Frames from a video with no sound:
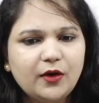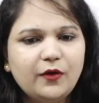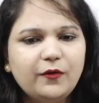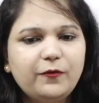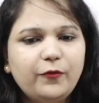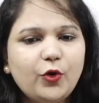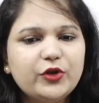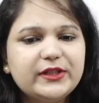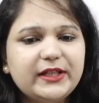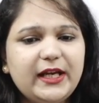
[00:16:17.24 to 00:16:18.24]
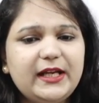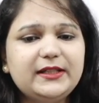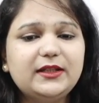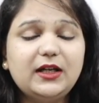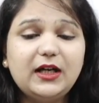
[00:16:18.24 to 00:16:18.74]
Fourth
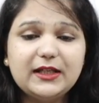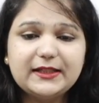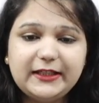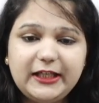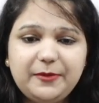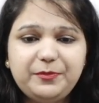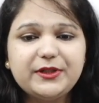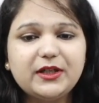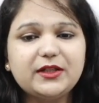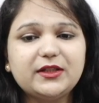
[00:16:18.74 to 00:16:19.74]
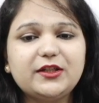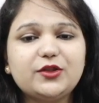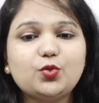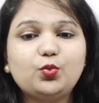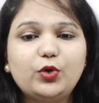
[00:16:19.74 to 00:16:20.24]
says the asleep
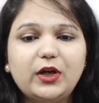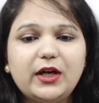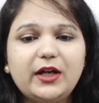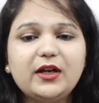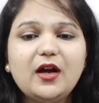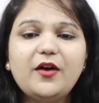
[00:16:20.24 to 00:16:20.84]
citizens were